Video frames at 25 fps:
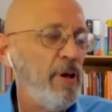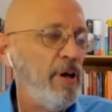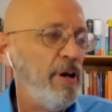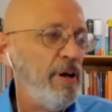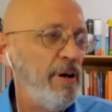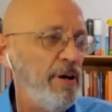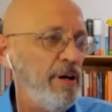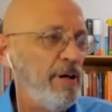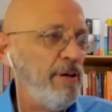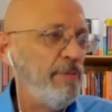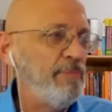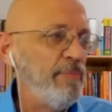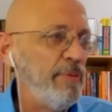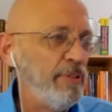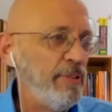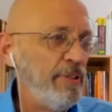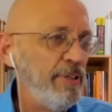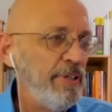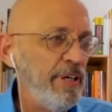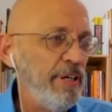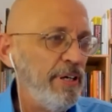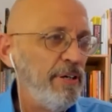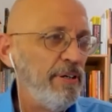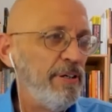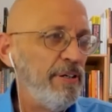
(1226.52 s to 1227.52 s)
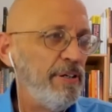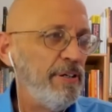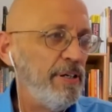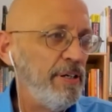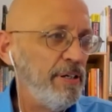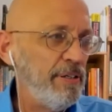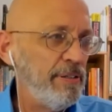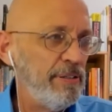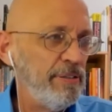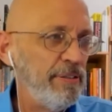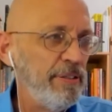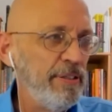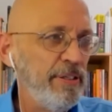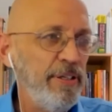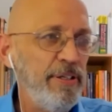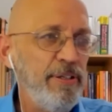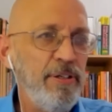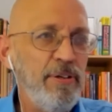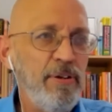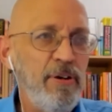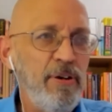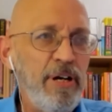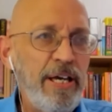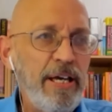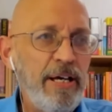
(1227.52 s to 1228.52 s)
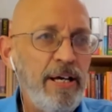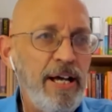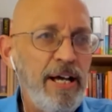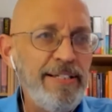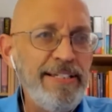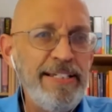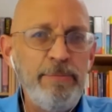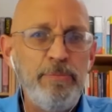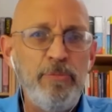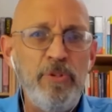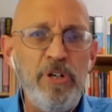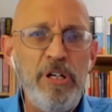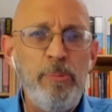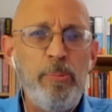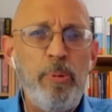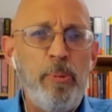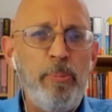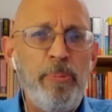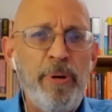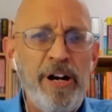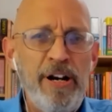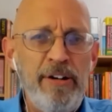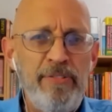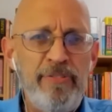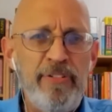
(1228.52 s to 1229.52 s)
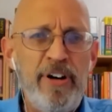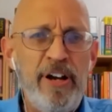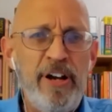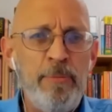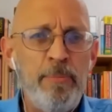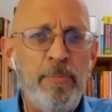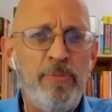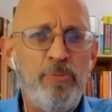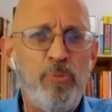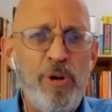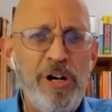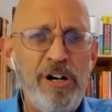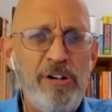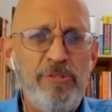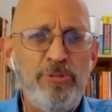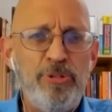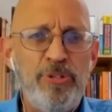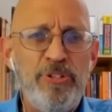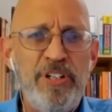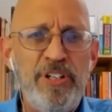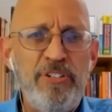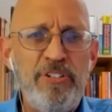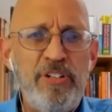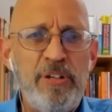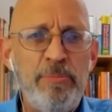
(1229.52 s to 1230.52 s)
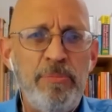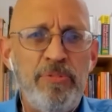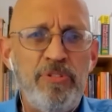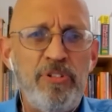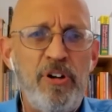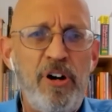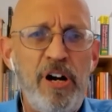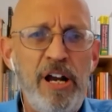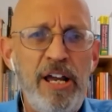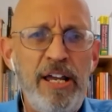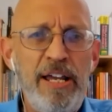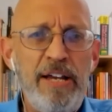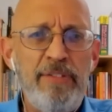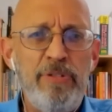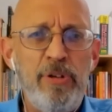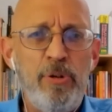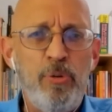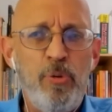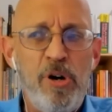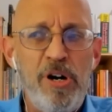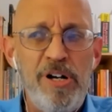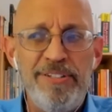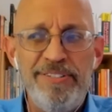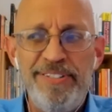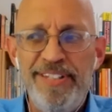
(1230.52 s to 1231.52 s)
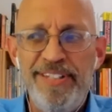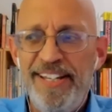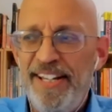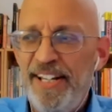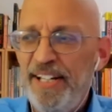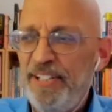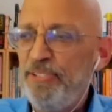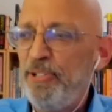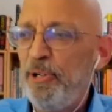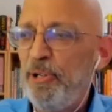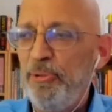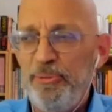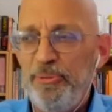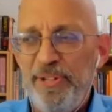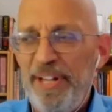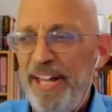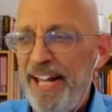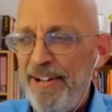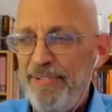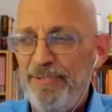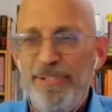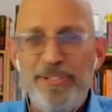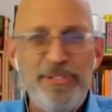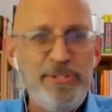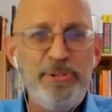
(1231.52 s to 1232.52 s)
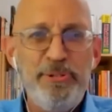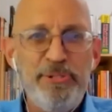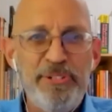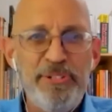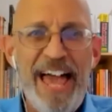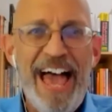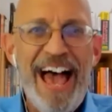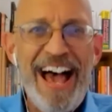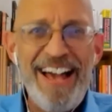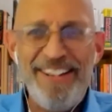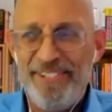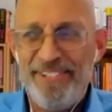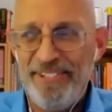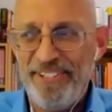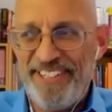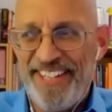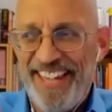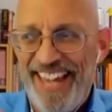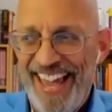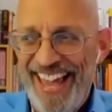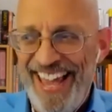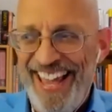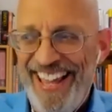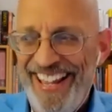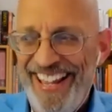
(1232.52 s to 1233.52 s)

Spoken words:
I didn't really prepare very well for this. I'm sorry, everyone. Don't ever do that, okay?